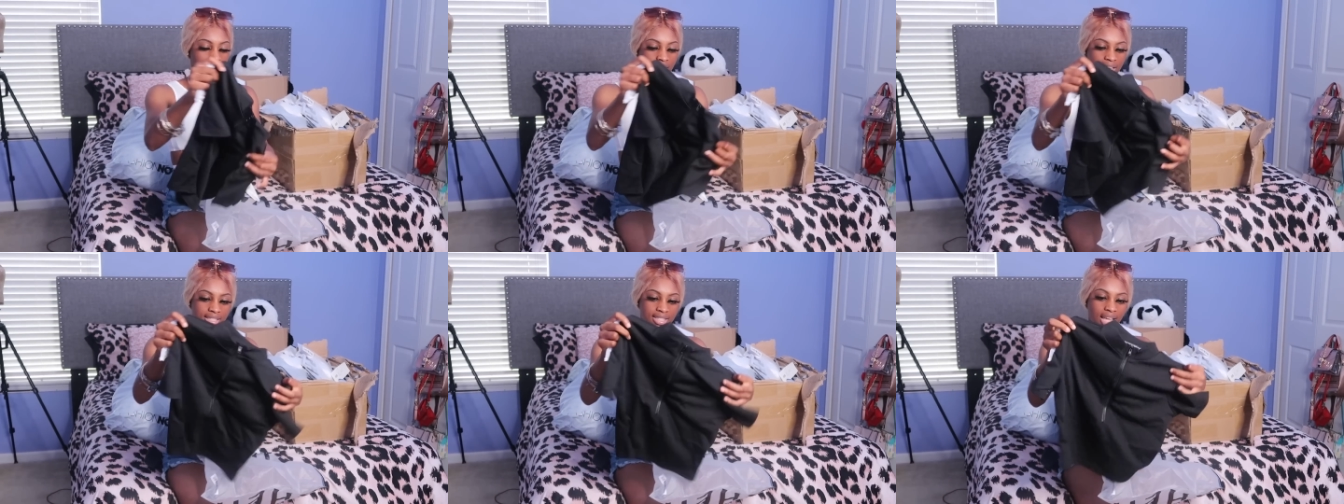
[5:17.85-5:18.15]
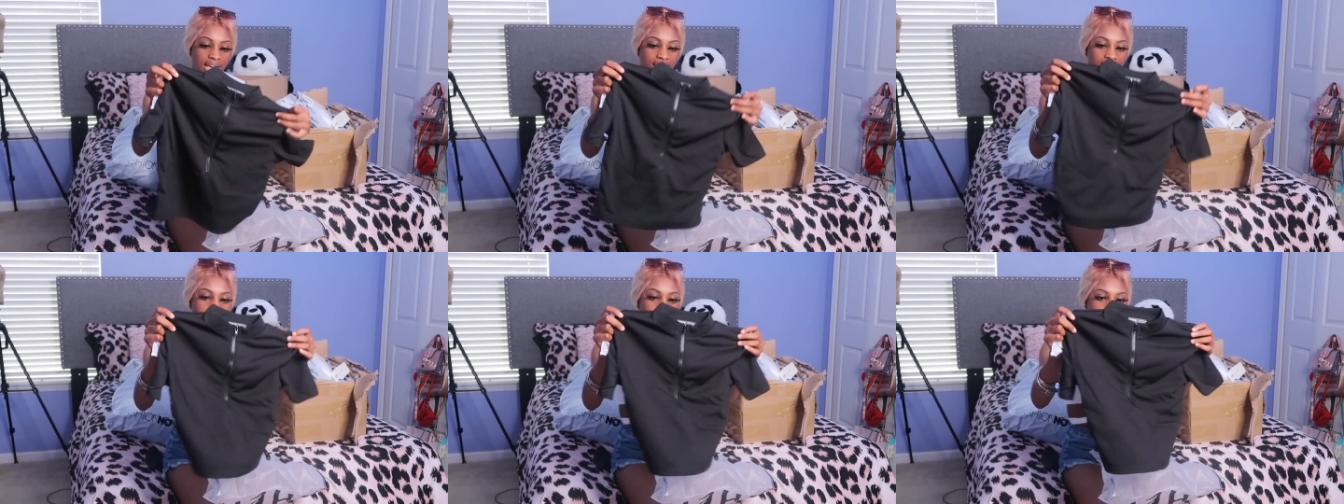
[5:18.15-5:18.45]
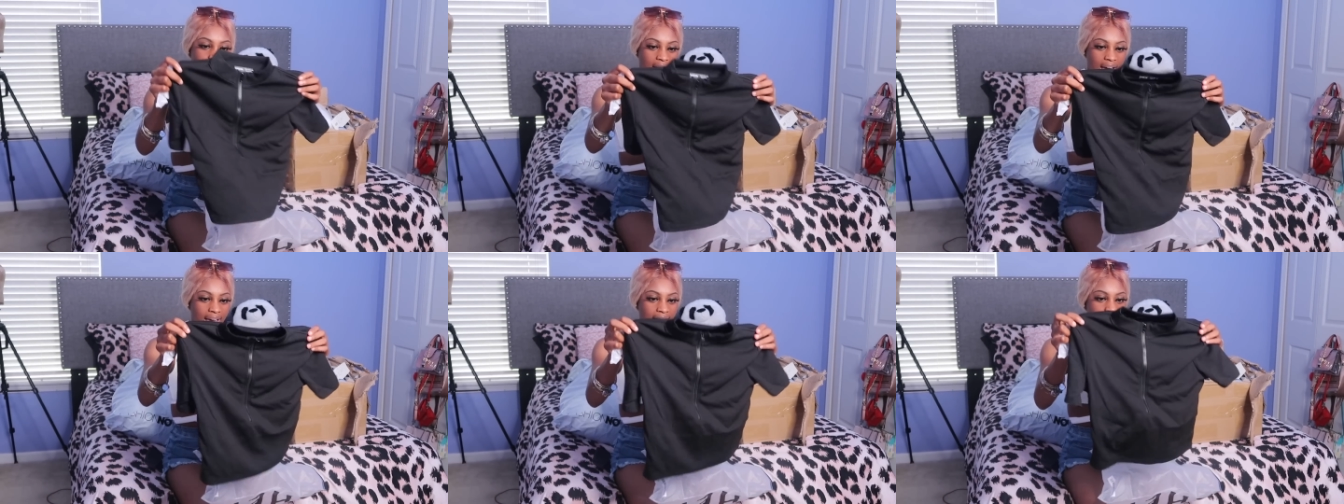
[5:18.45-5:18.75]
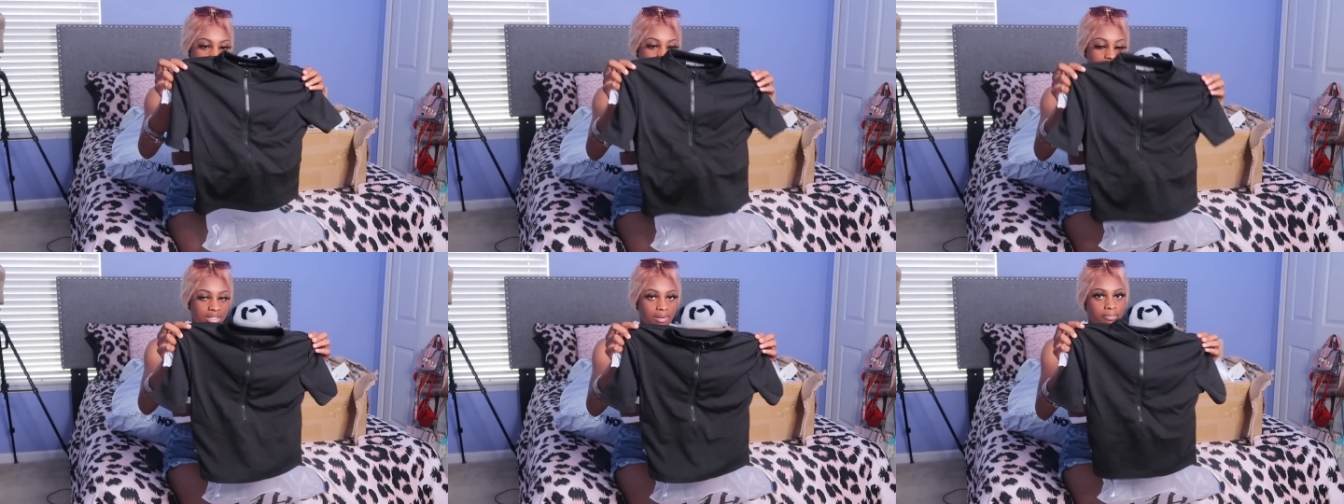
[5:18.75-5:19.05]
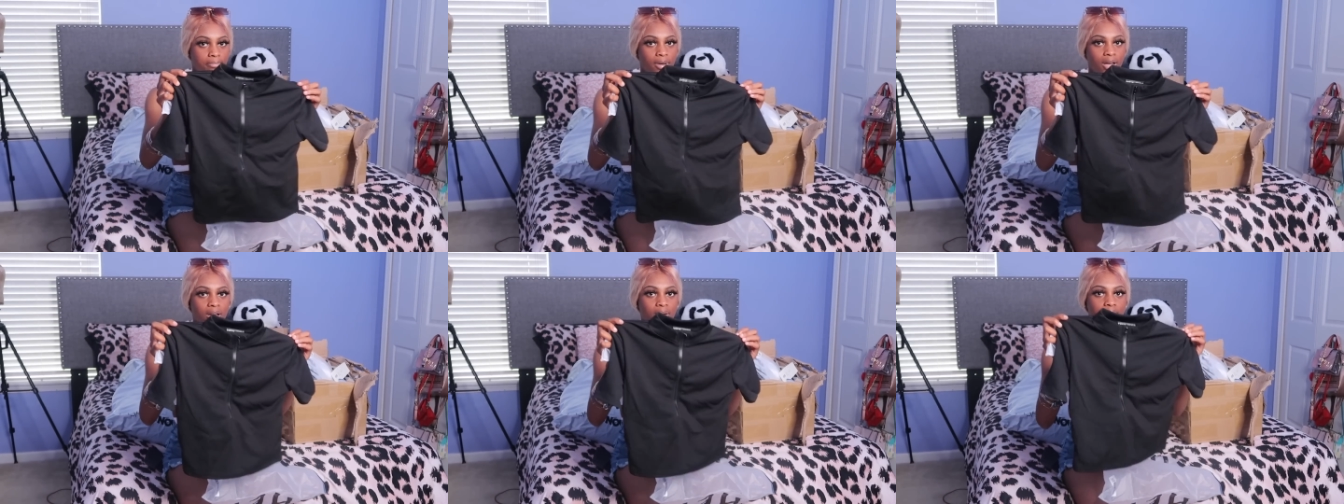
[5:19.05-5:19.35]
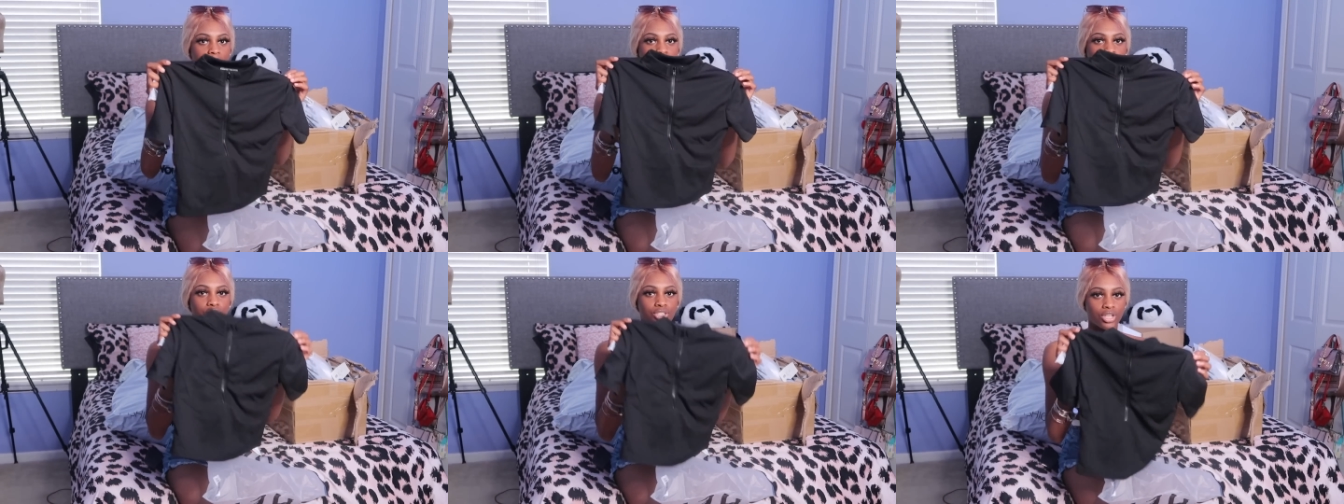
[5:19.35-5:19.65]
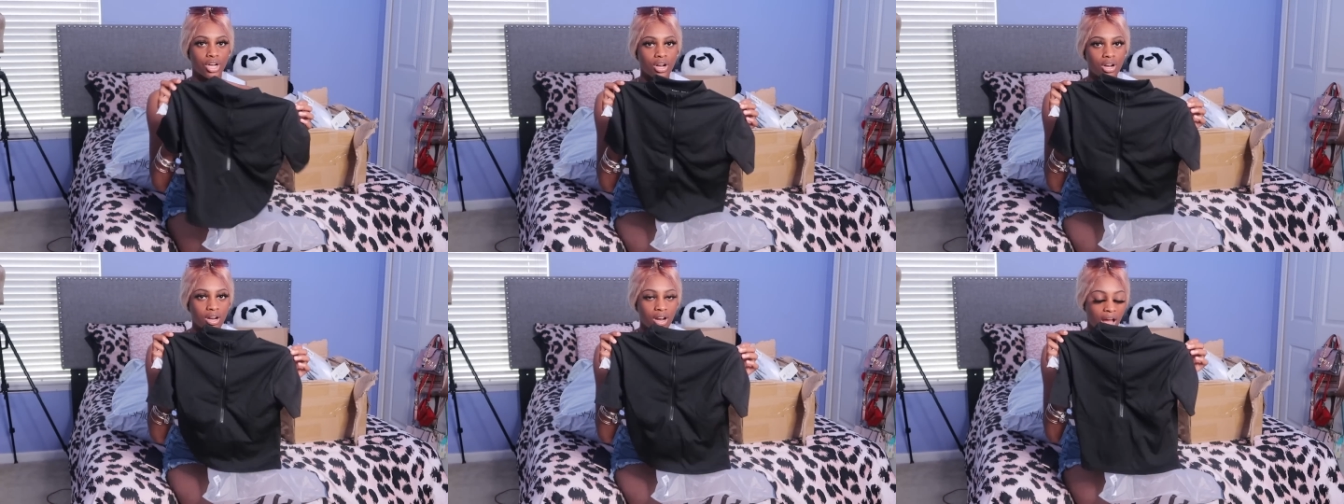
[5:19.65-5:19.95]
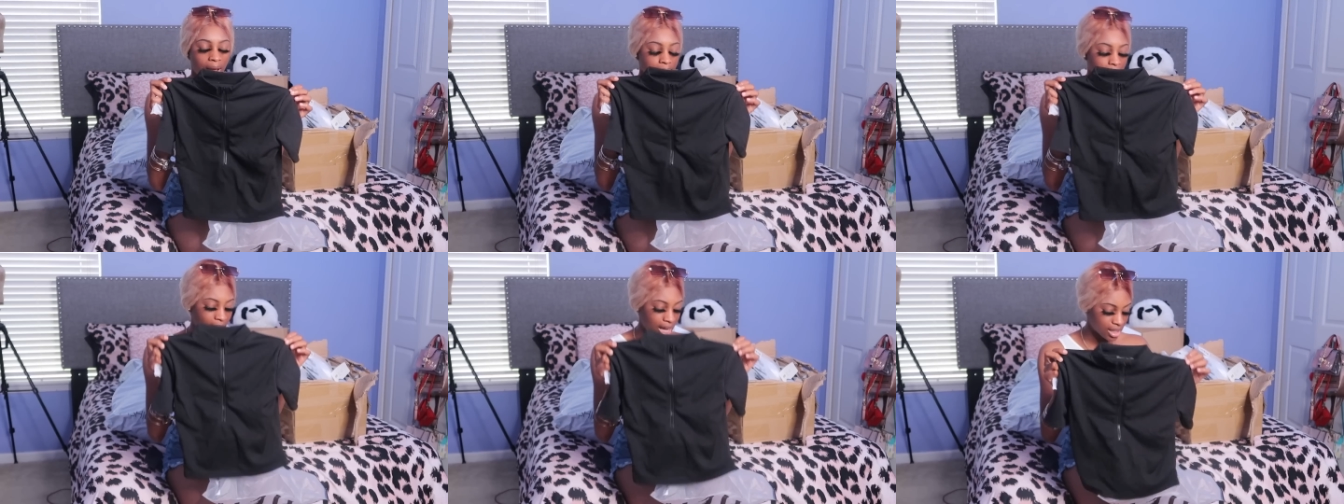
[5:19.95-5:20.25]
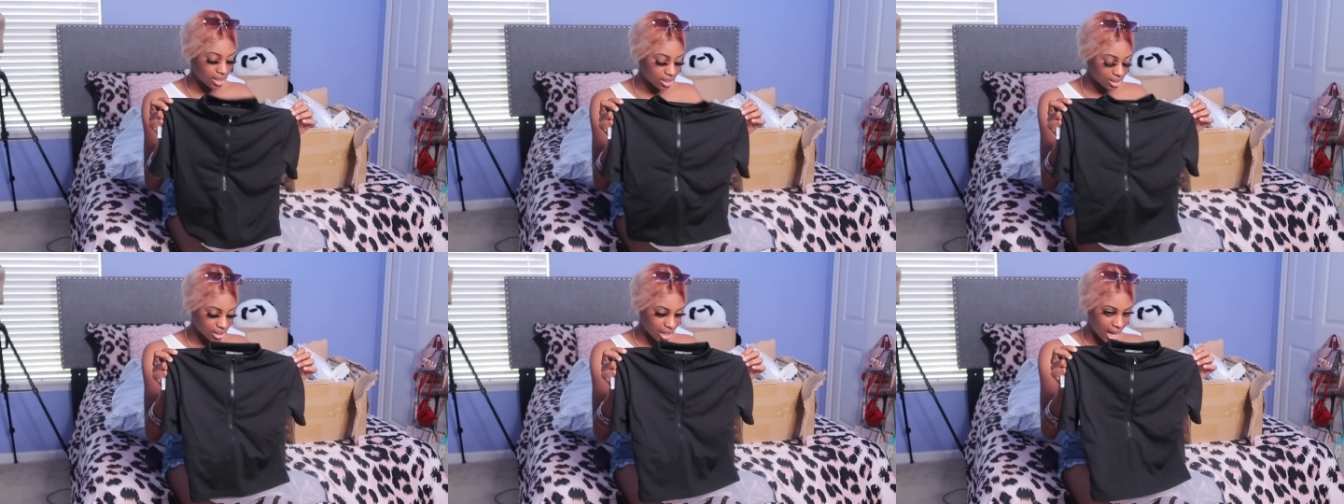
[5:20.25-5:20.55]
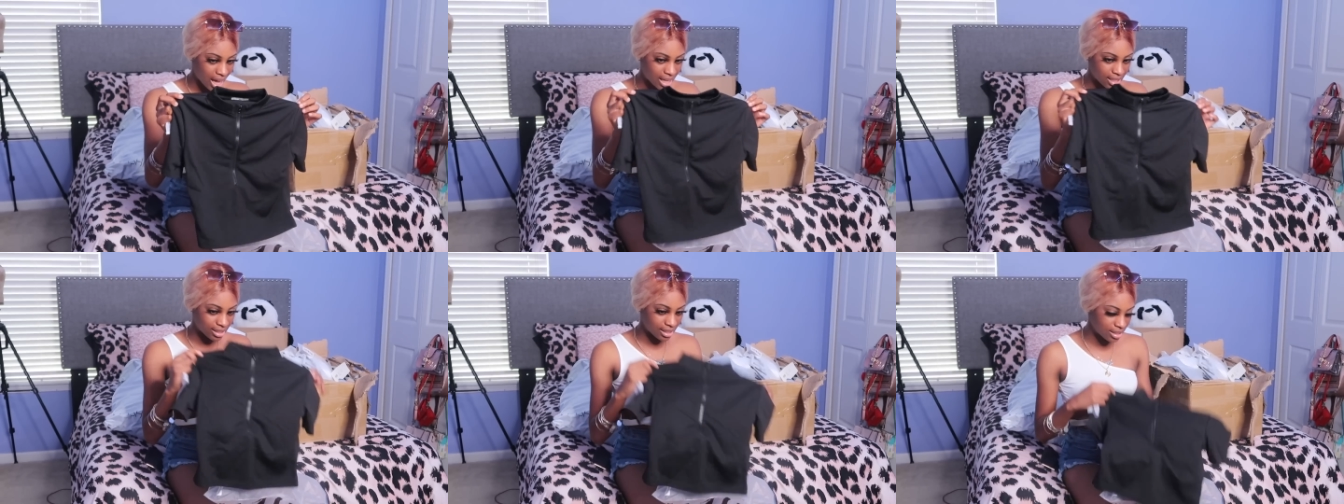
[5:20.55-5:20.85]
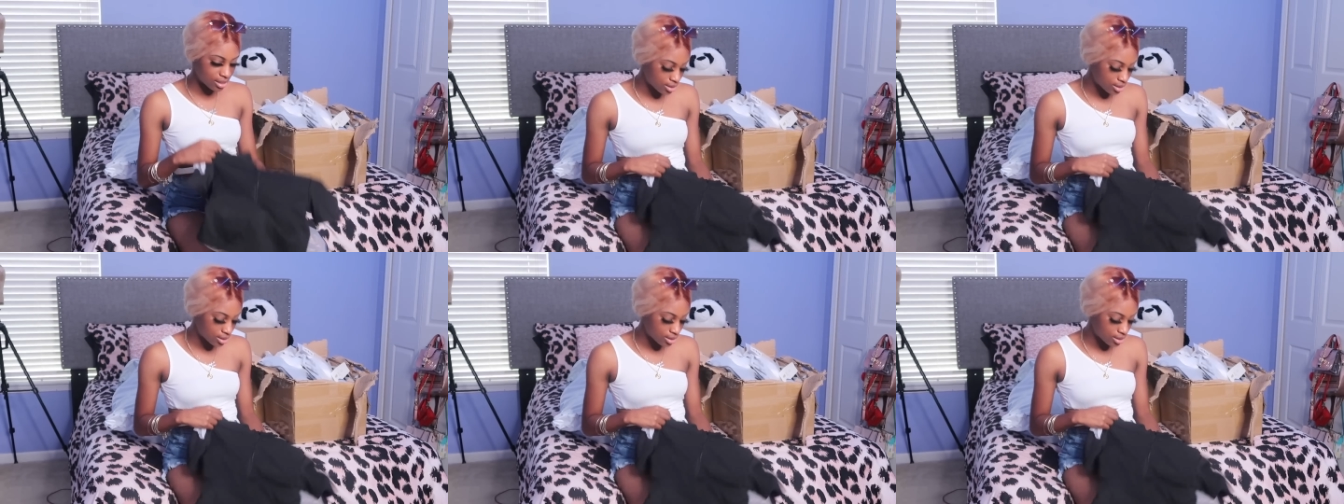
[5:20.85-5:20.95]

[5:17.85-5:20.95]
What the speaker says: it's like a tight zip up shirt. I'm not gonna lie,